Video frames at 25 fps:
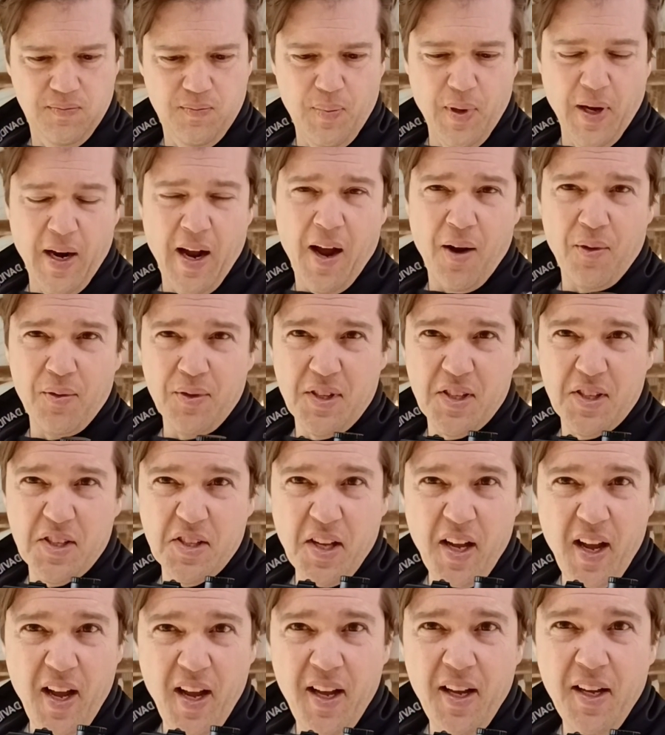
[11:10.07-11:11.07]
But I would
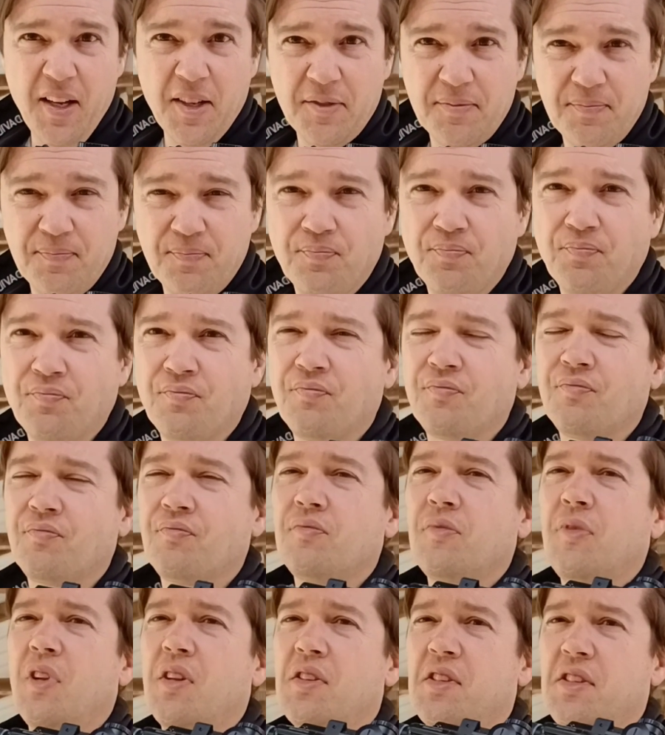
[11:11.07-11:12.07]
say
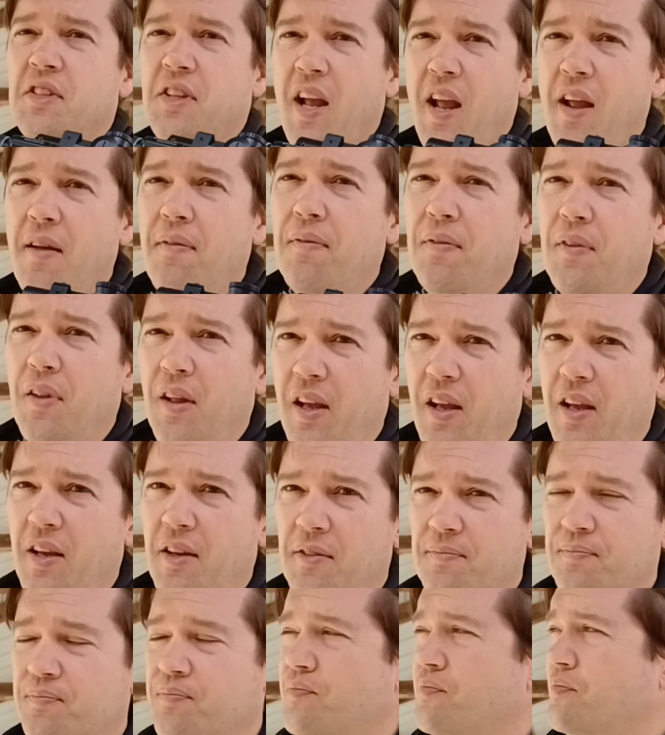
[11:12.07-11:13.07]
safely,
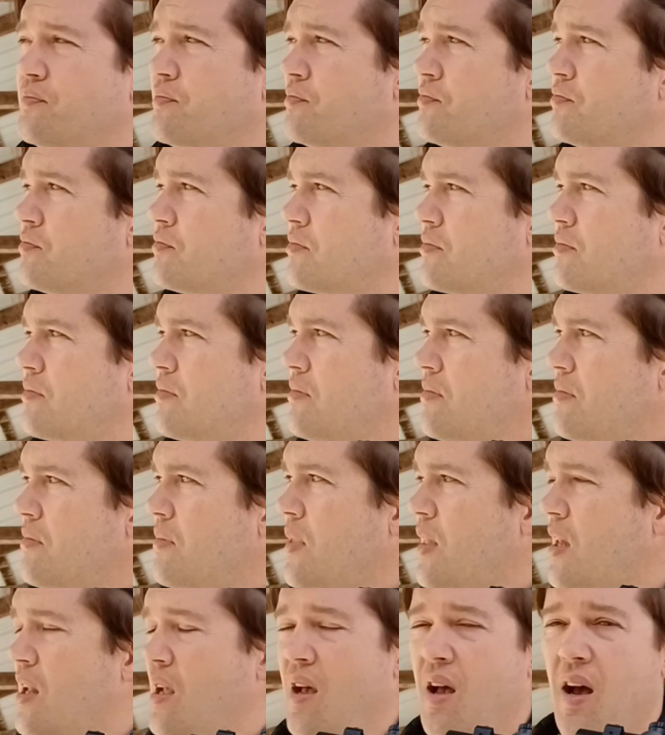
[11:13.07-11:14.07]

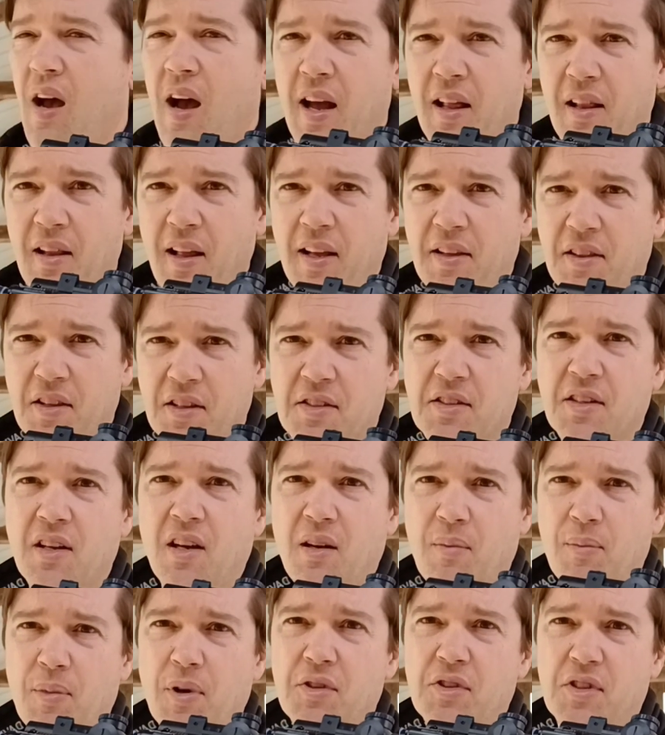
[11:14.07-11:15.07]
I like this gun
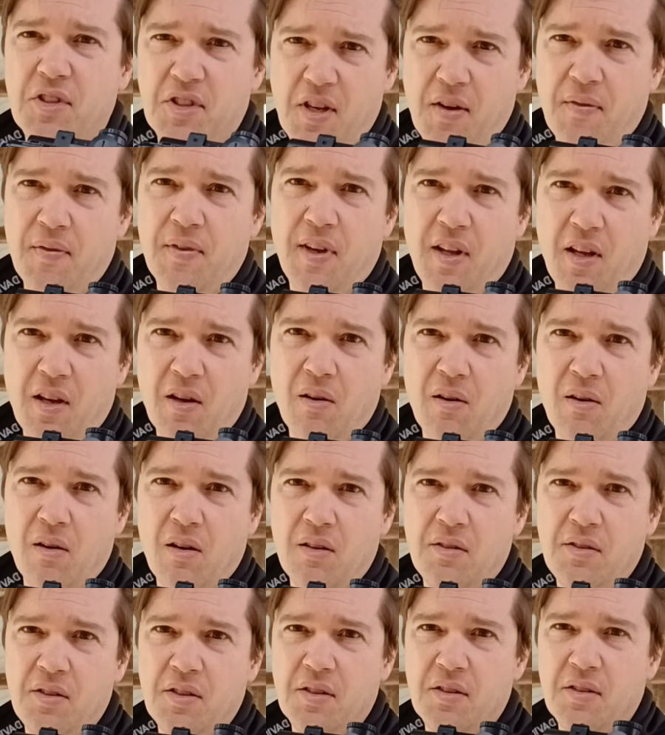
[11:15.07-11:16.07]
about 70
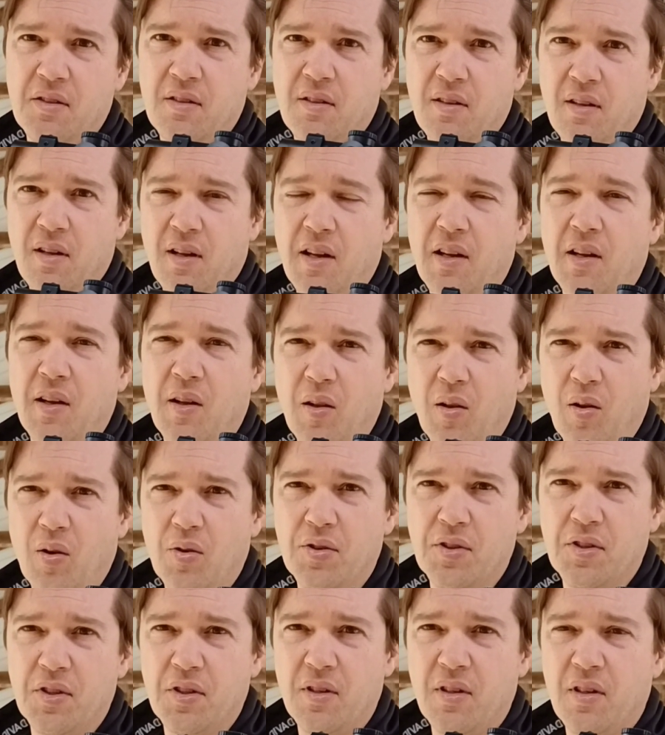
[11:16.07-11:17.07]
yards and
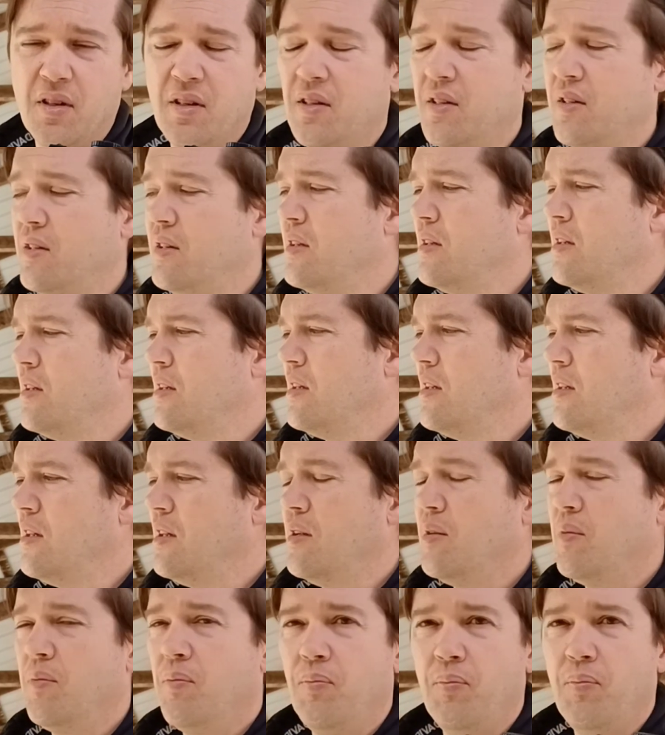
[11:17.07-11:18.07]
closer,
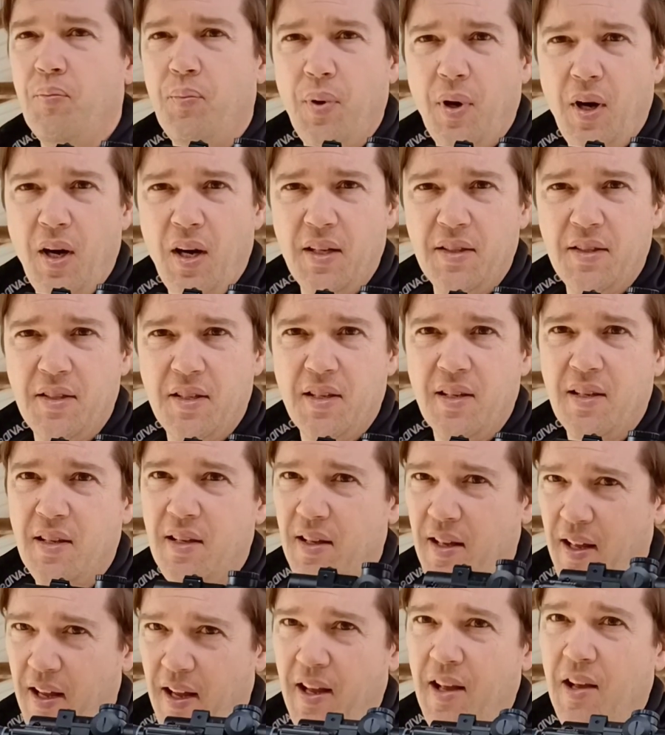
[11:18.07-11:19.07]
but
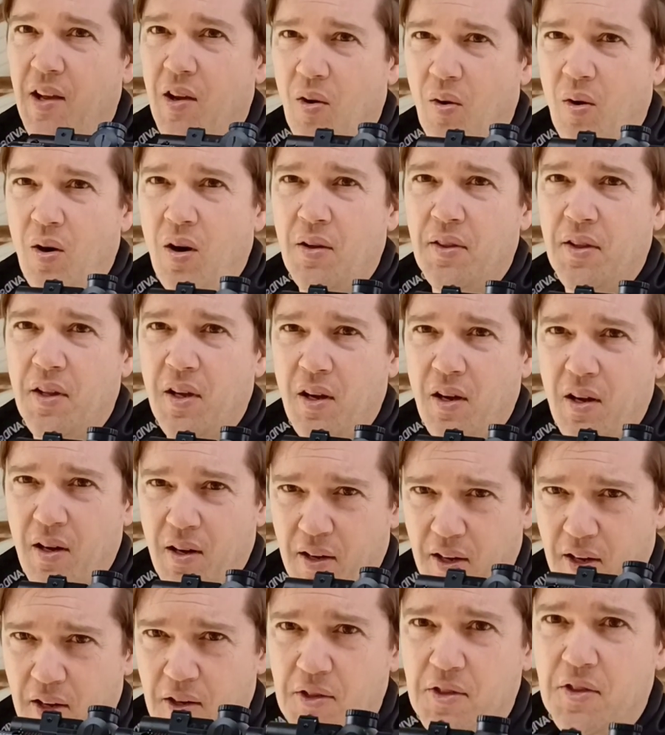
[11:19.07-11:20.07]
it can go out there,
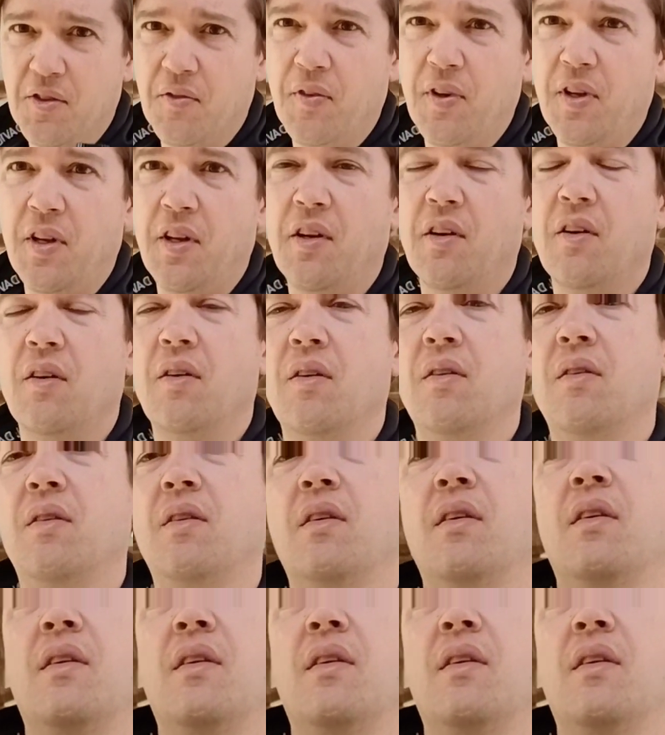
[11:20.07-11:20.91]
and here's the video.